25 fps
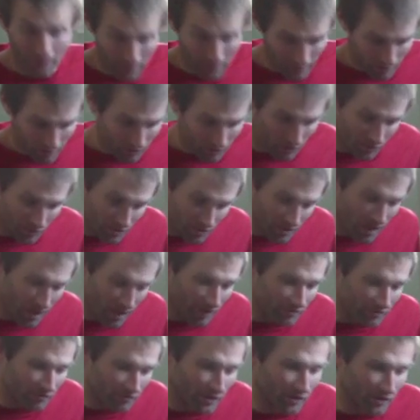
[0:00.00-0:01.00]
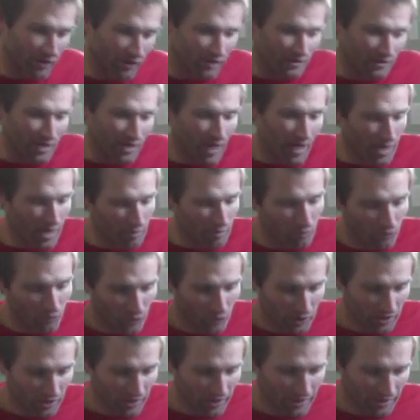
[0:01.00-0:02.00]
So it's not very time
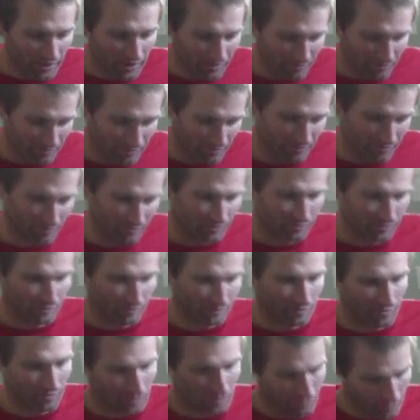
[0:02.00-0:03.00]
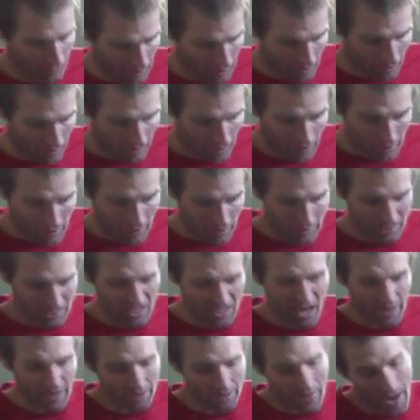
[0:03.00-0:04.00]
friendly. It's
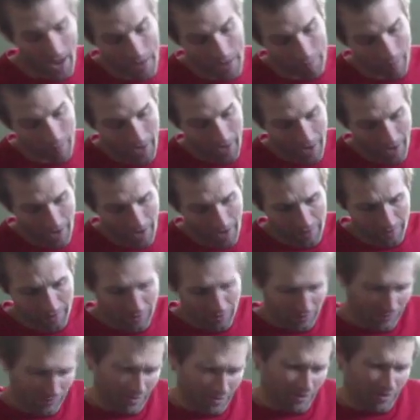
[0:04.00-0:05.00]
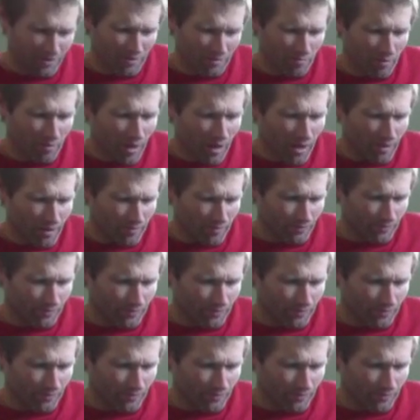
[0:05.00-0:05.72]
not that bad, but